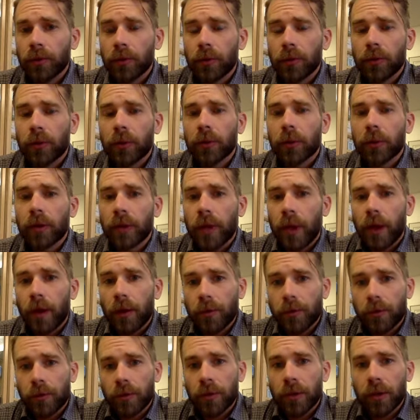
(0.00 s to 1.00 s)
food or
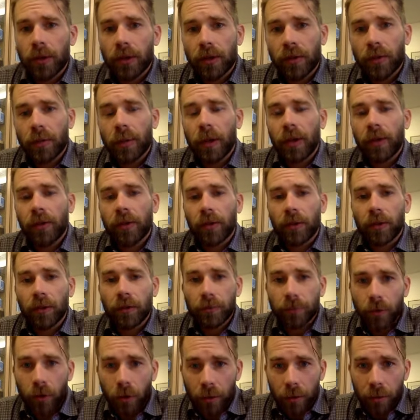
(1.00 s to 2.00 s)
without food, it depends on the
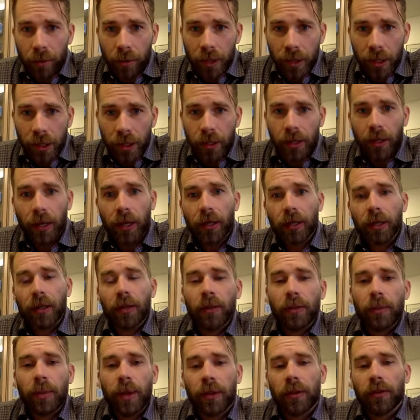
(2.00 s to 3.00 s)
formula and it
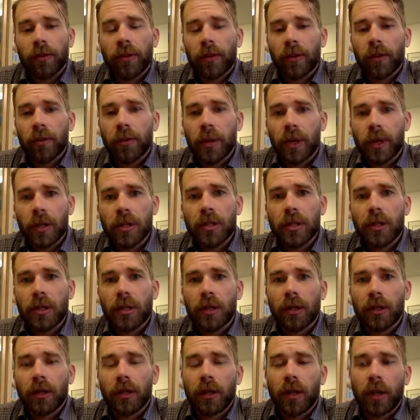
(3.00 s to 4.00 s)
depends on the patient.
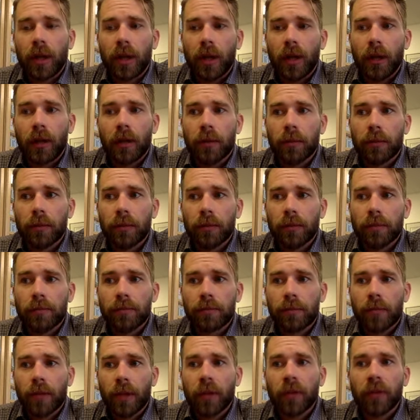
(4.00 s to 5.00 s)

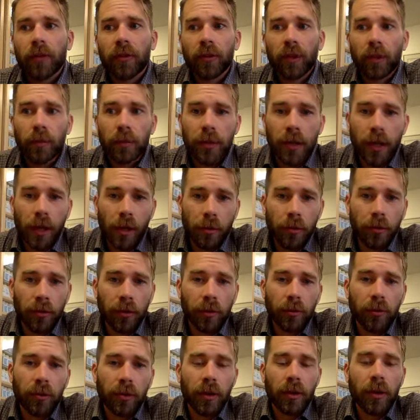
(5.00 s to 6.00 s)
Sometimes
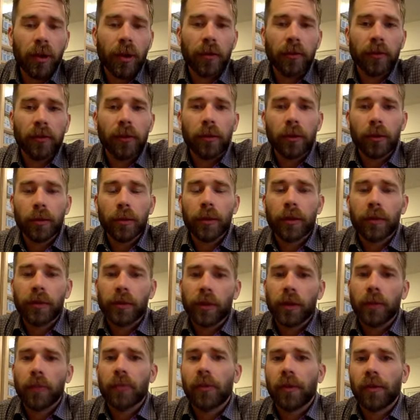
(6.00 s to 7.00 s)
herbs can cause a little bit of
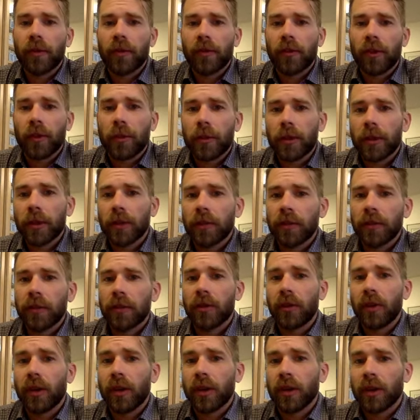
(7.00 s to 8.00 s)
an upset stomach if
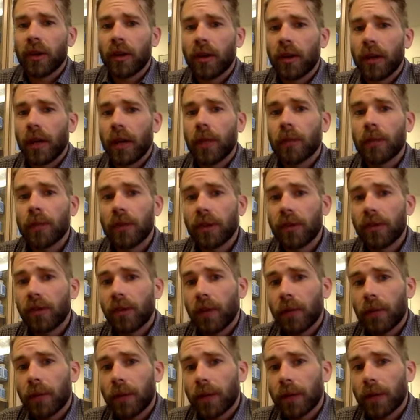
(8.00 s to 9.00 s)
they're taken on an empty
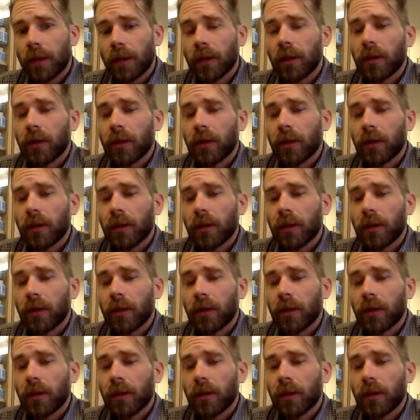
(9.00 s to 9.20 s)
stomach.